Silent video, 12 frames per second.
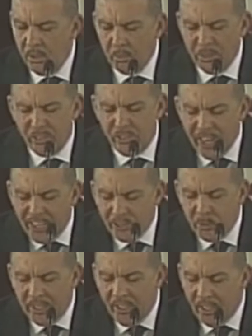with
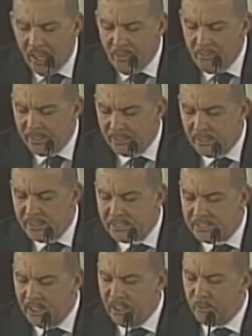genuine love and
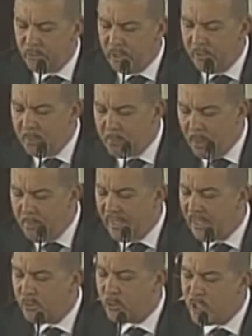concern for the
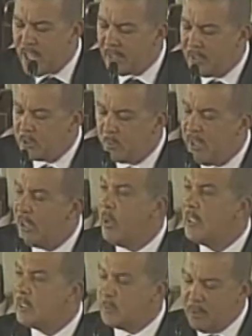Republic of Trinidad and Tobago
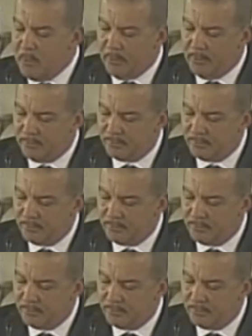and its people.